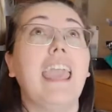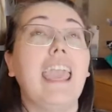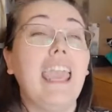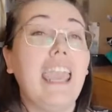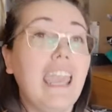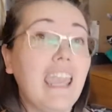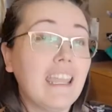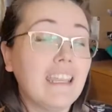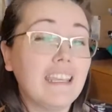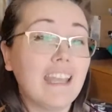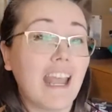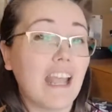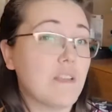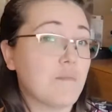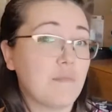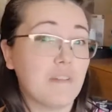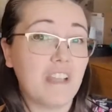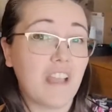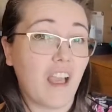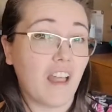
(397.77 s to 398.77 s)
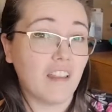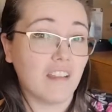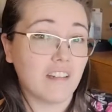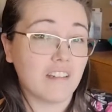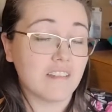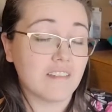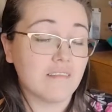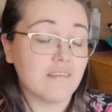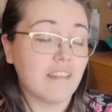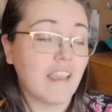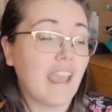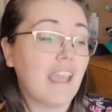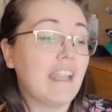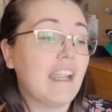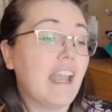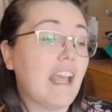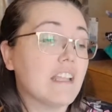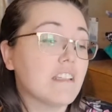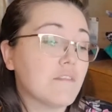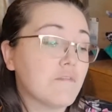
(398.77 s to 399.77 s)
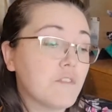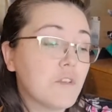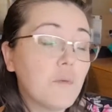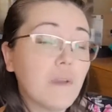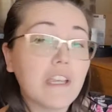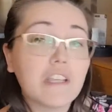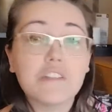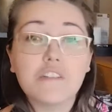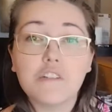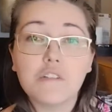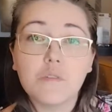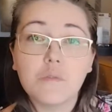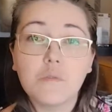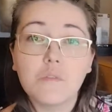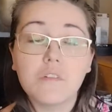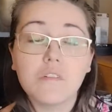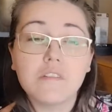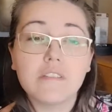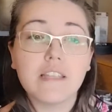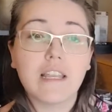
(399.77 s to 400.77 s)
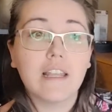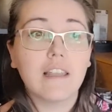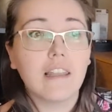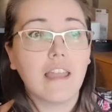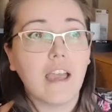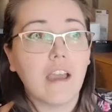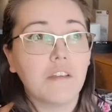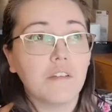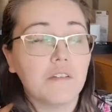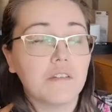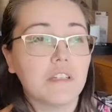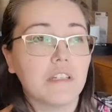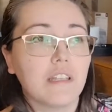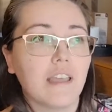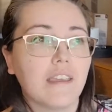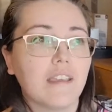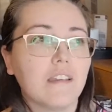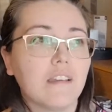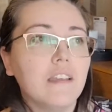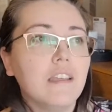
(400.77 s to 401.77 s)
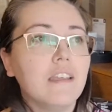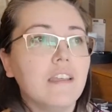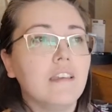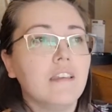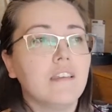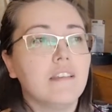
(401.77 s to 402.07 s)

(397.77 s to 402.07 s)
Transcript: and it has pretty colors, and it has a few extra tools that allow you to like